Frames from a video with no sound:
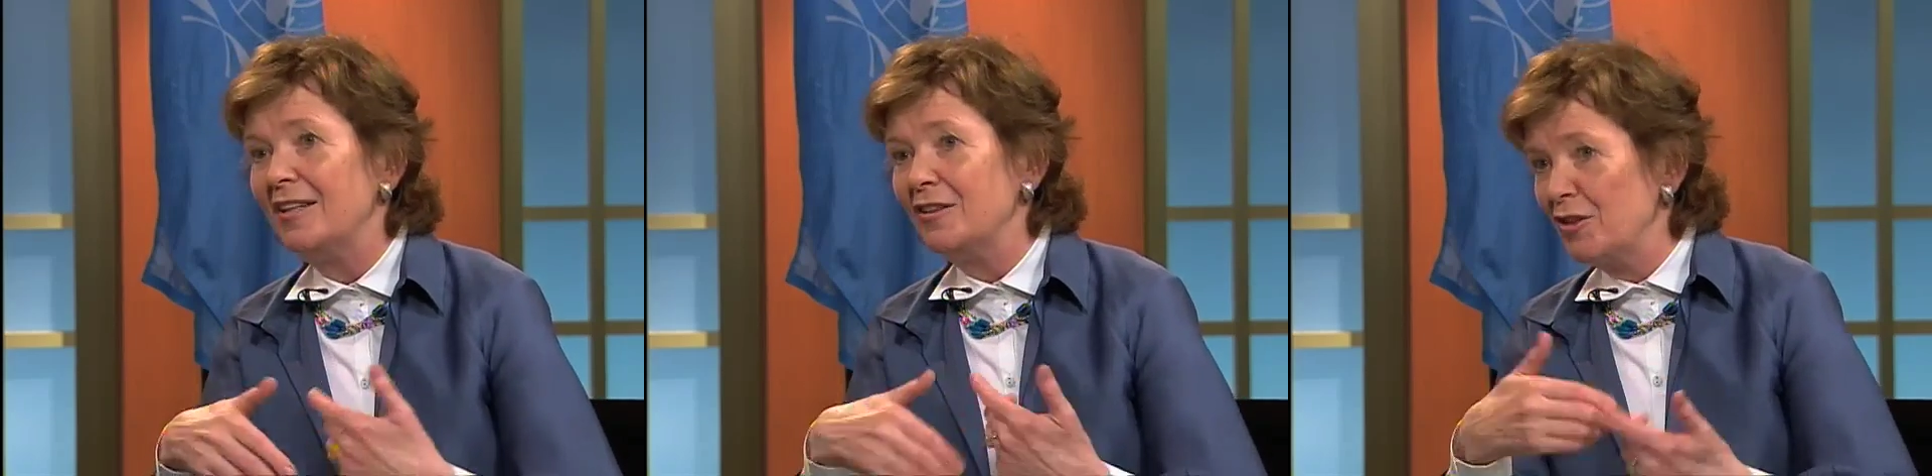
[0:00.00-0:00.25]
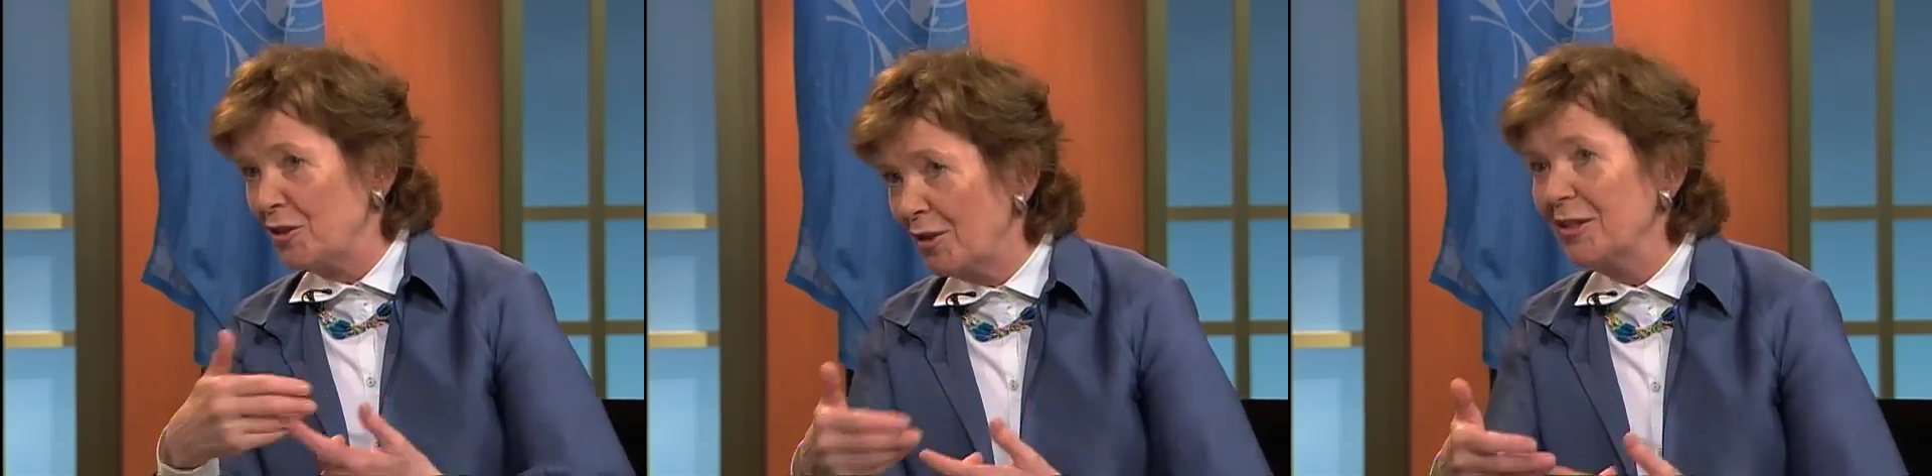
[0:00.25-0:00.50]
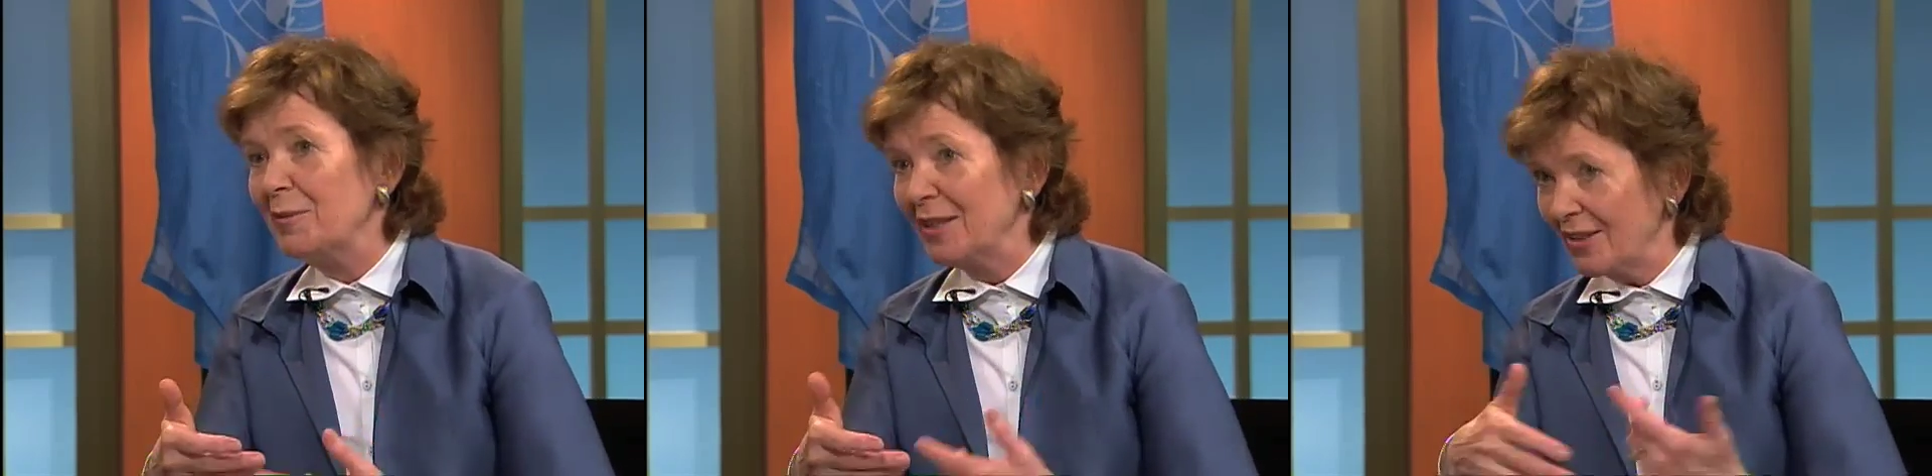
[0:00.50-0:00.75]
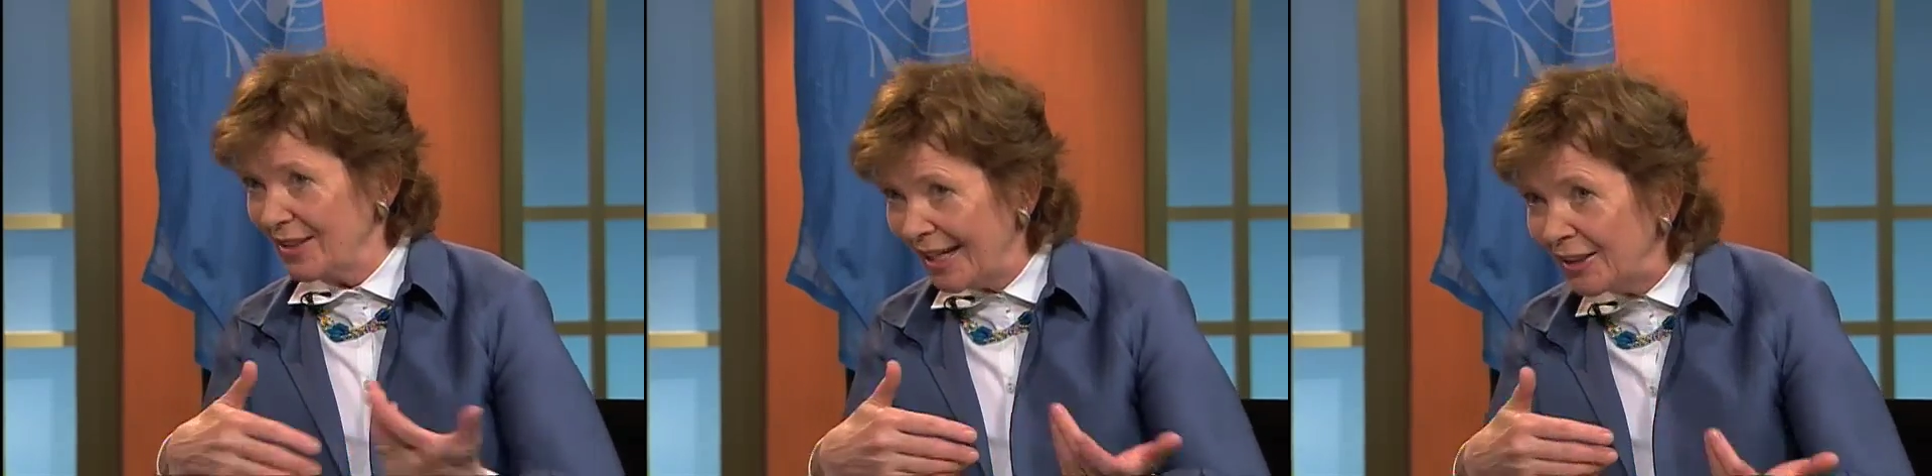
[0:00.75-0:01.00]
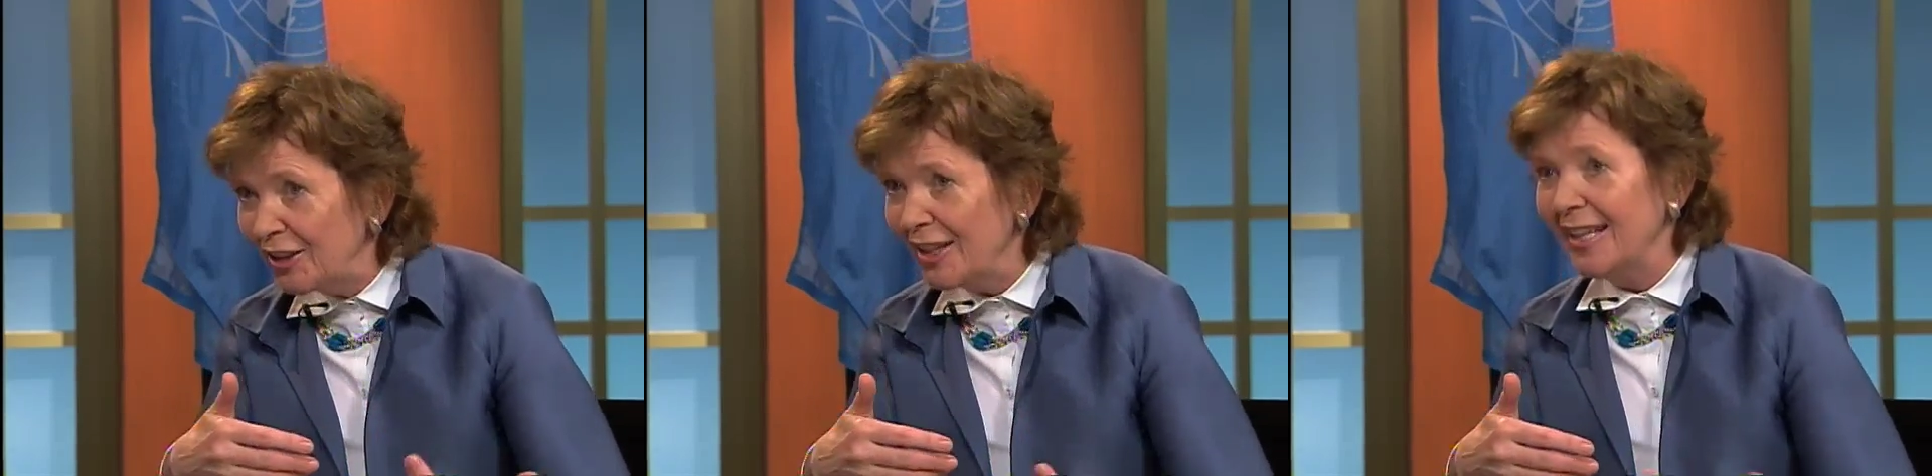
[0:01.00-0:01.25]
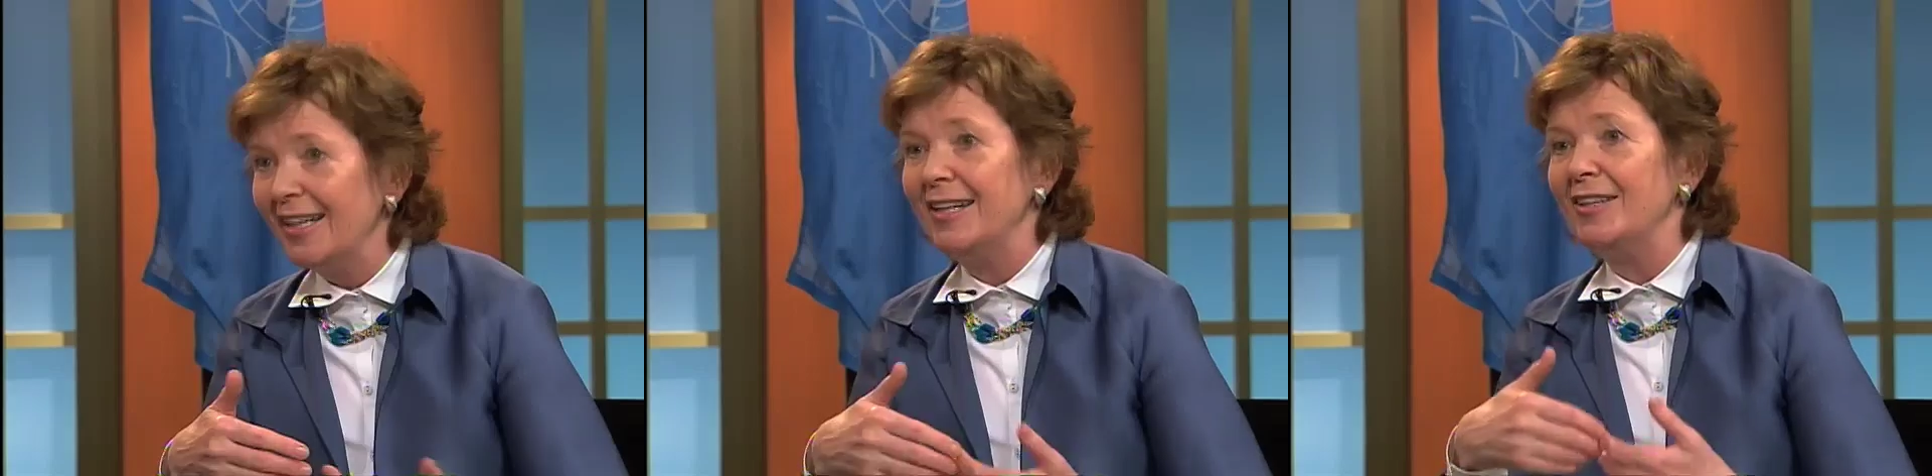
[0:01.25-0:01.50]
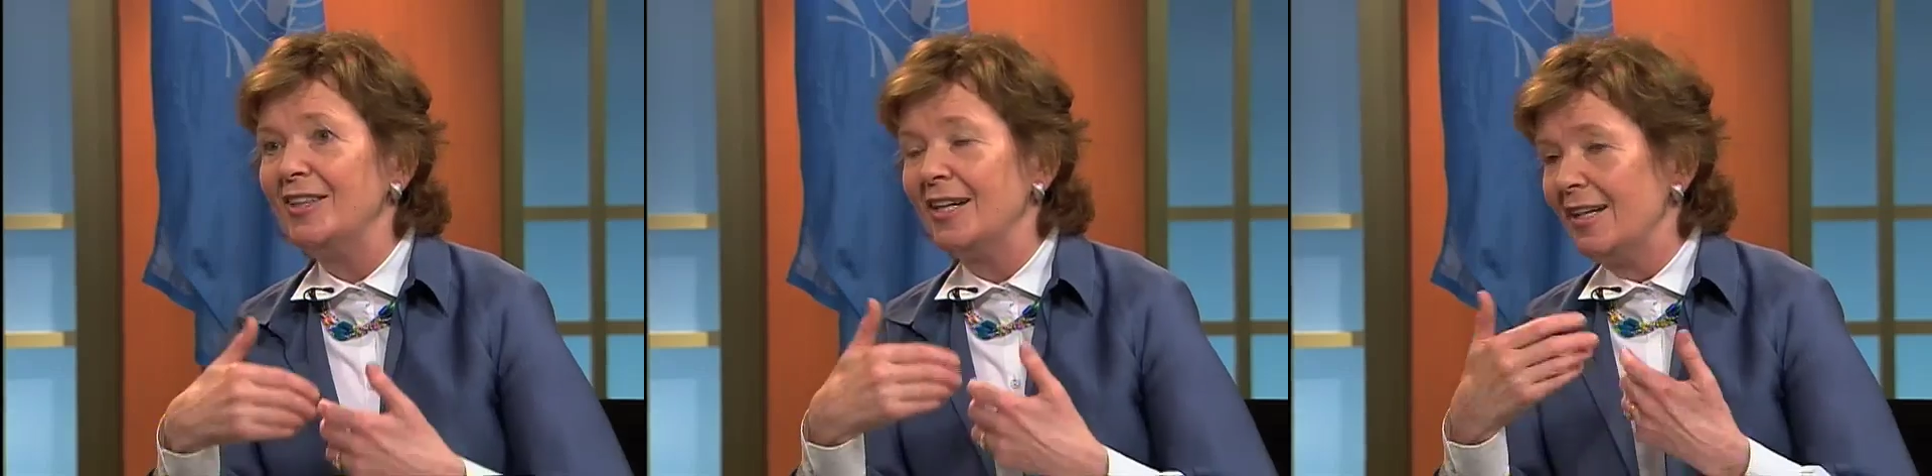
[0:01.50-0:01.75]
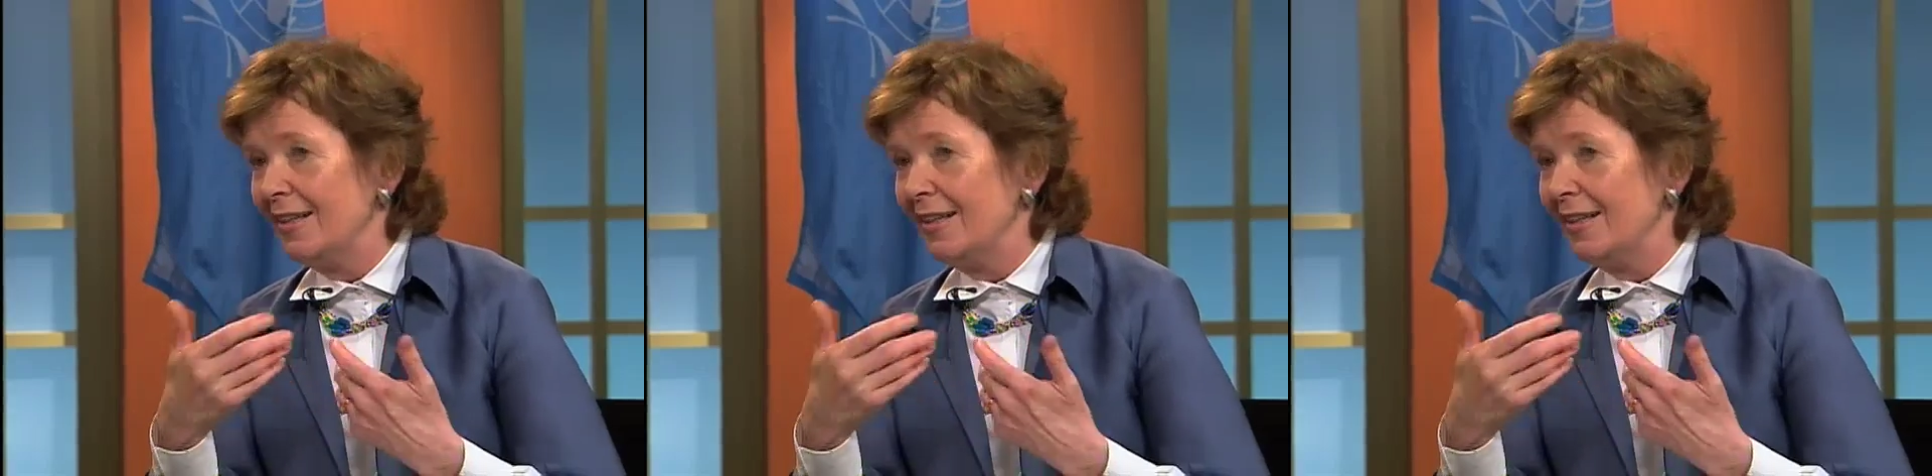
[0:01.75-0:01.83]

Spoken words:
to join with us, ActionAid,